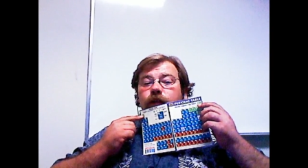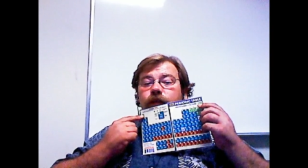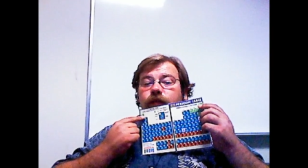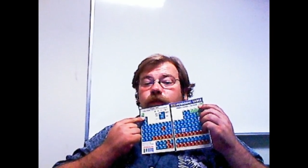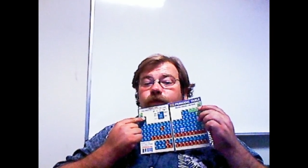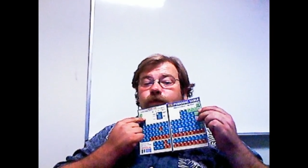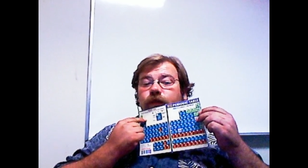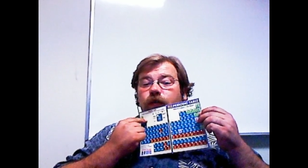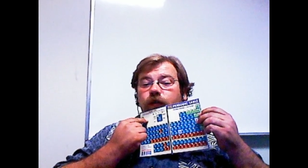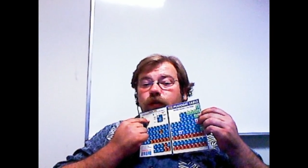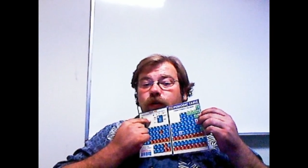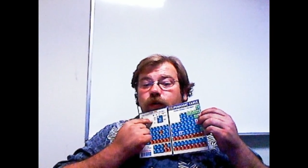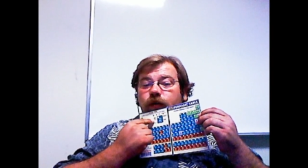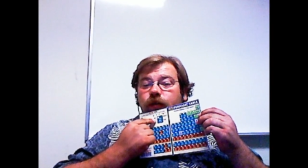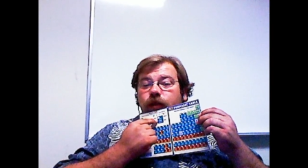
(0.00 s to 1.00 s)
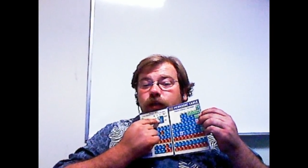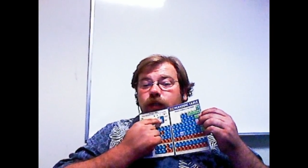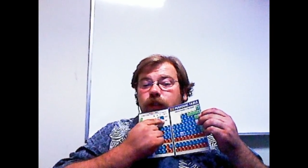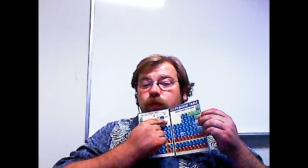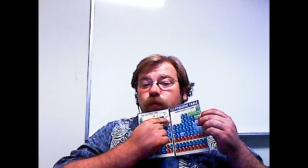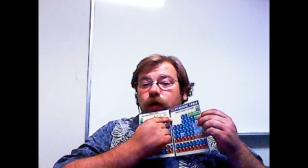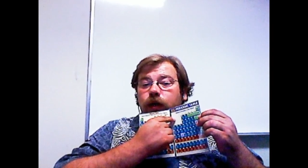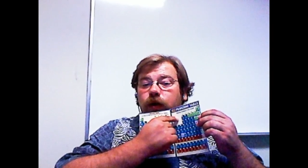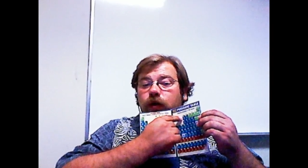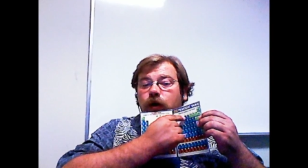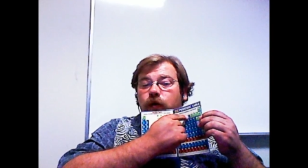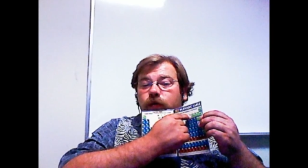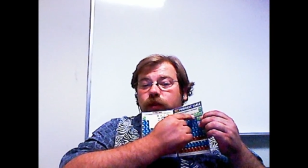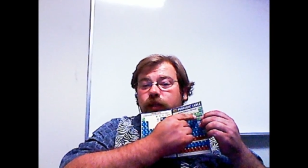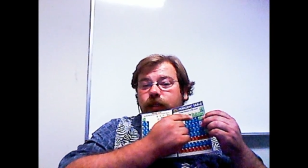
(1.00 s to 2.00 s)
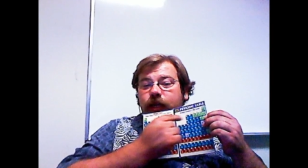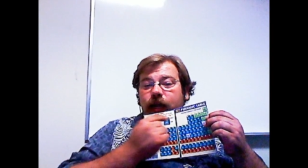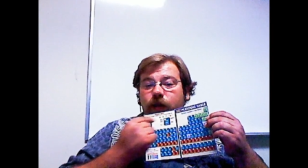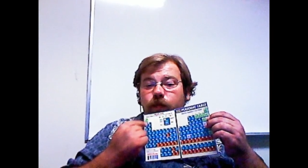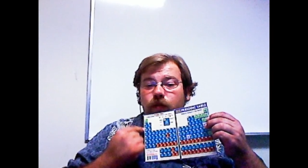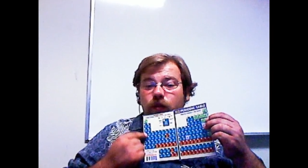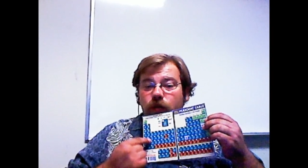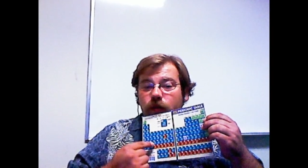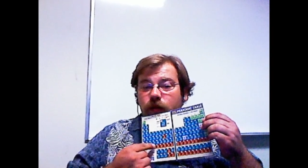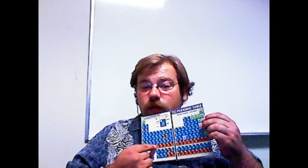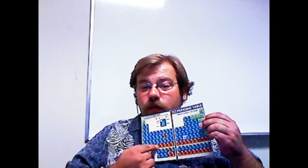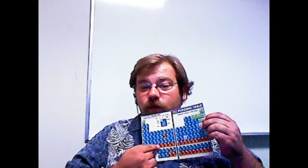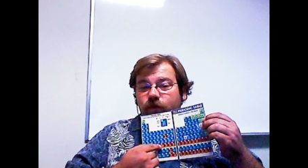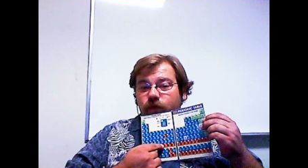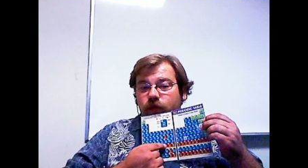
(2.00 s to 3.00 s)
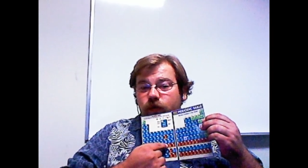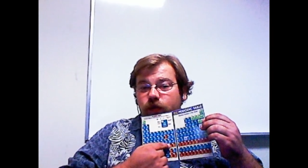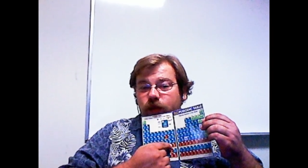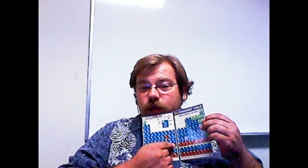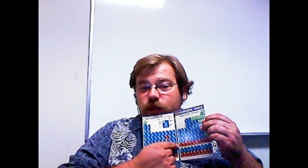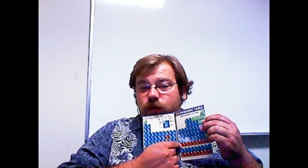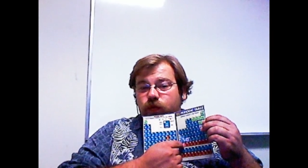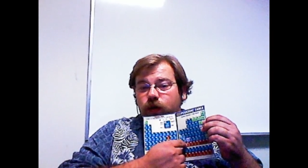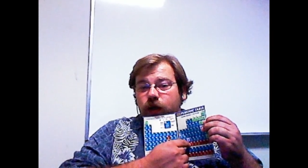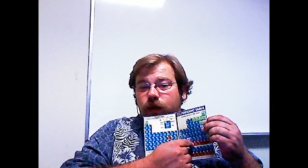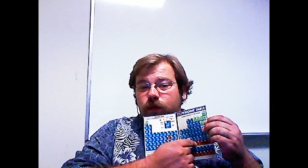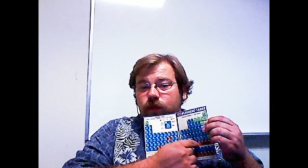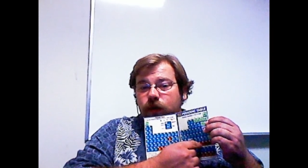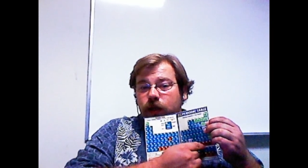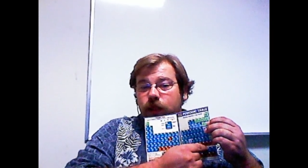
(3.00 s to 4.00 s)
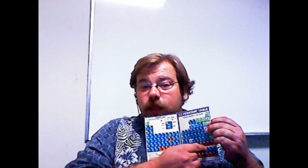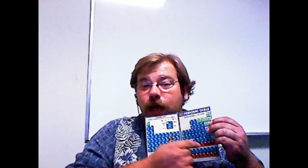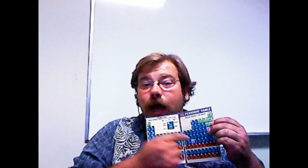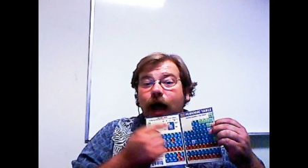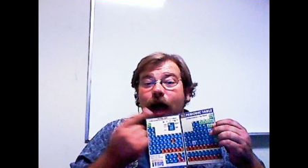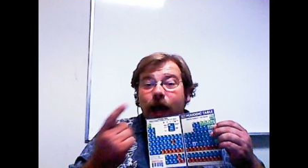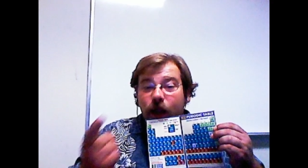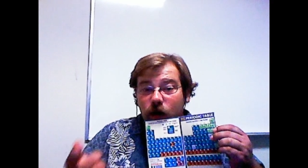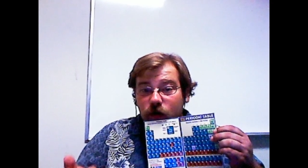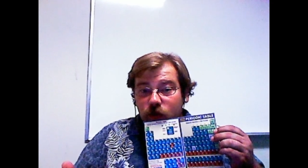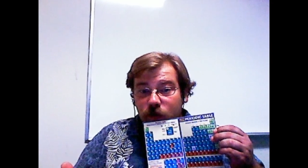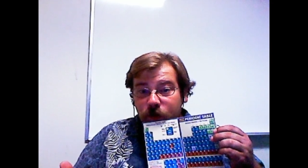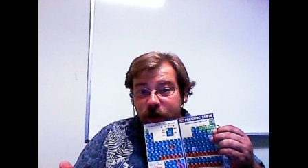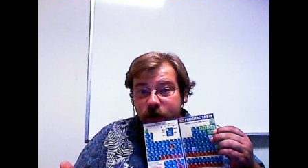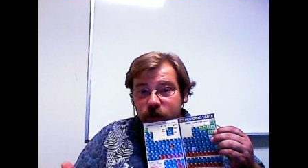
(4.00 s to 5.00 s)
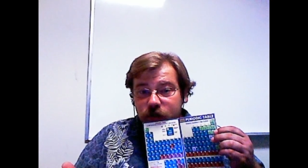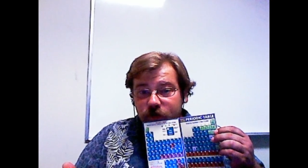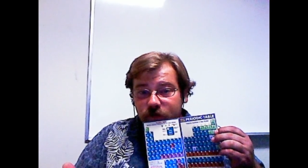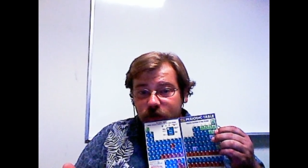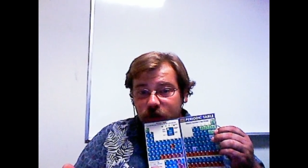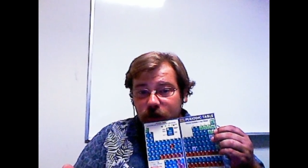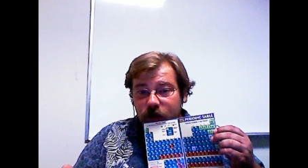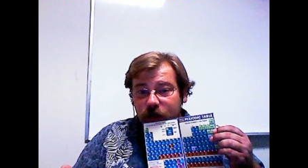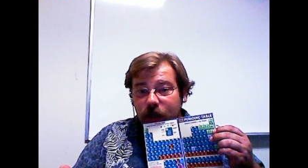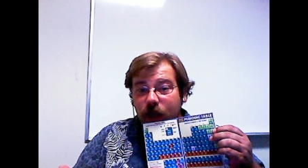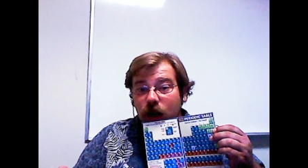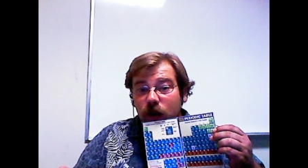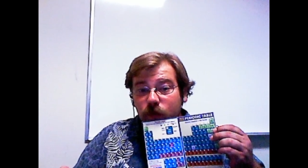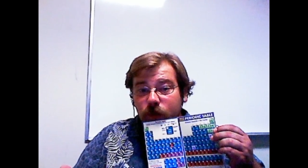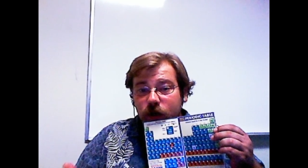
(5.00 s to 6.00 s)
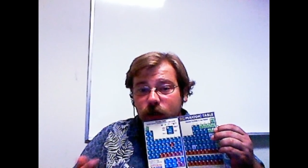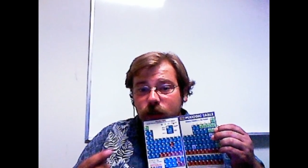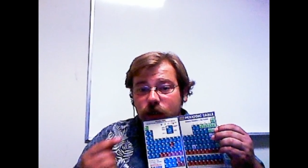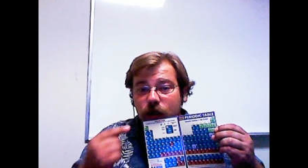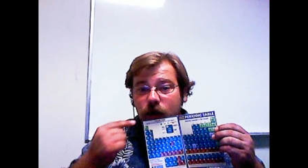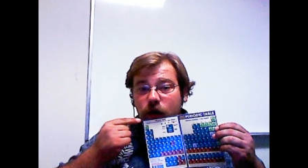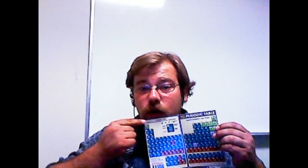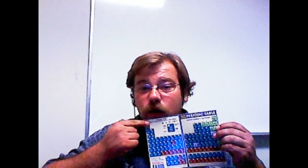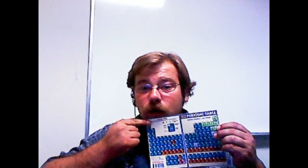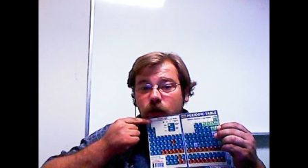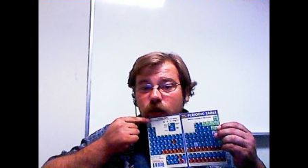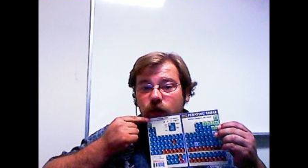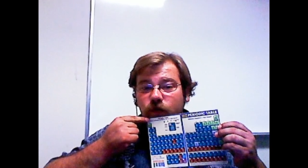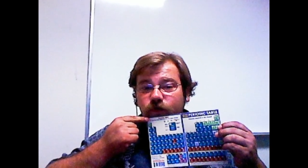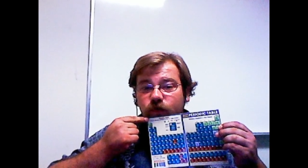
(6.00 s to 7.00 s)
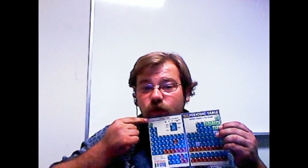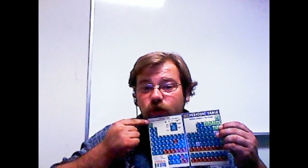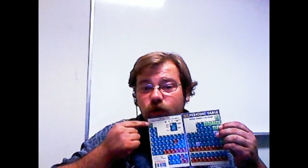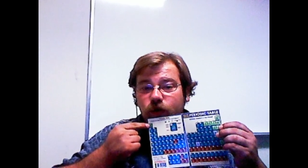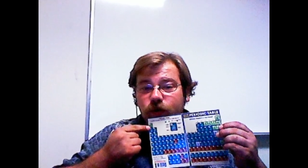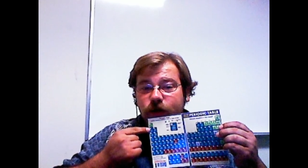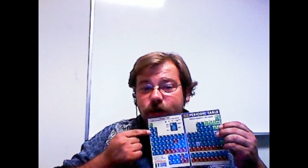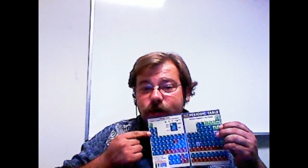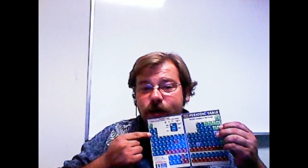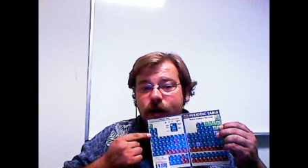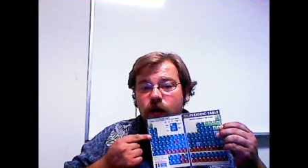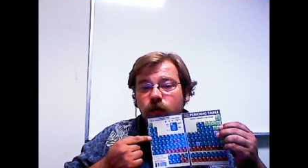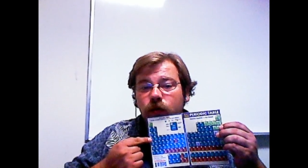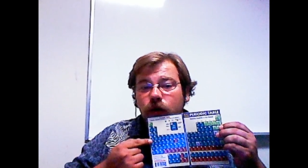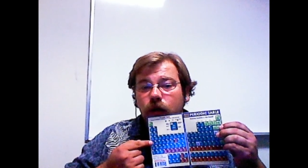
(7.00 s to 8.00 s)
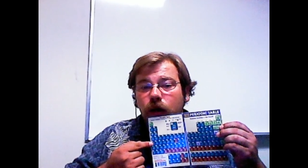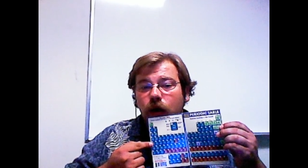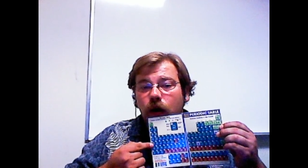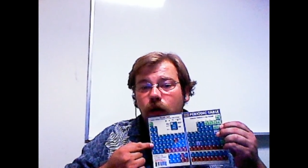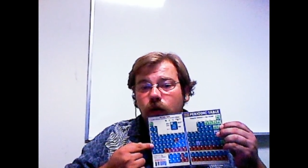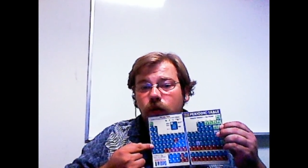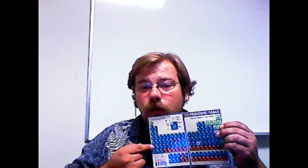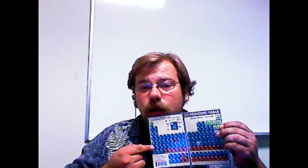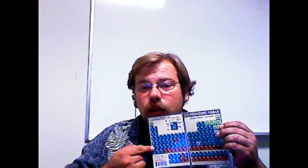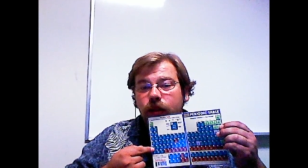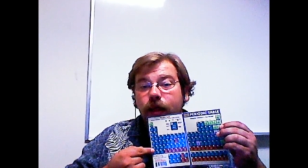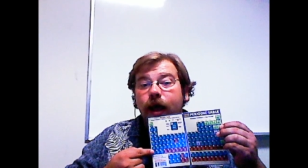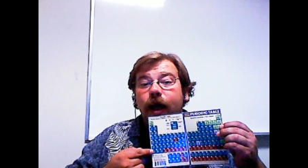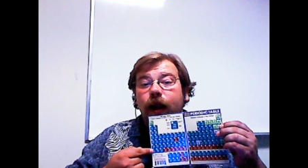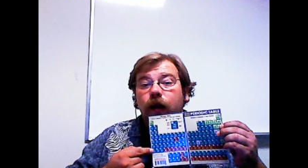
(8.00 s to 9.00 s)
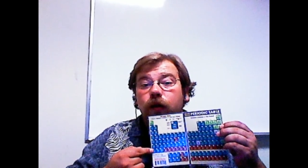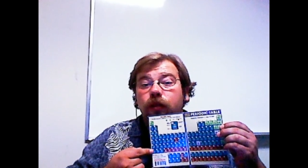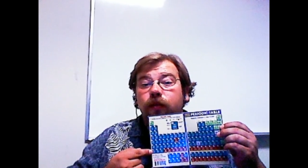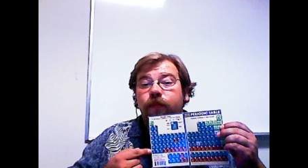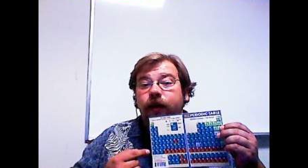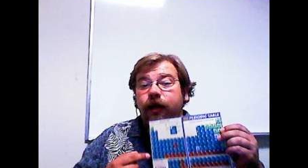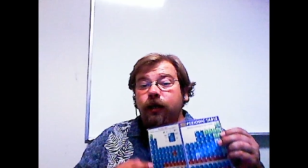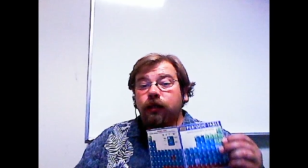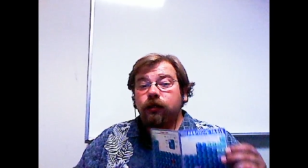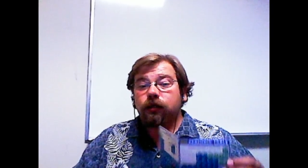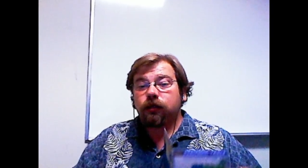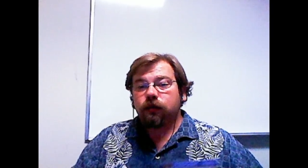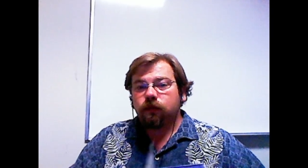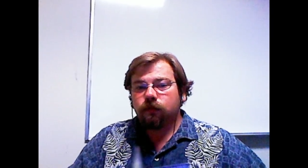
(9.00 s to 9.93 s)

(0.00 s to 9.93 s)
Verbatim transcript: the further this way you go on the table, the further this way, the higher the mass of the element. The further down you go, the higher the mass.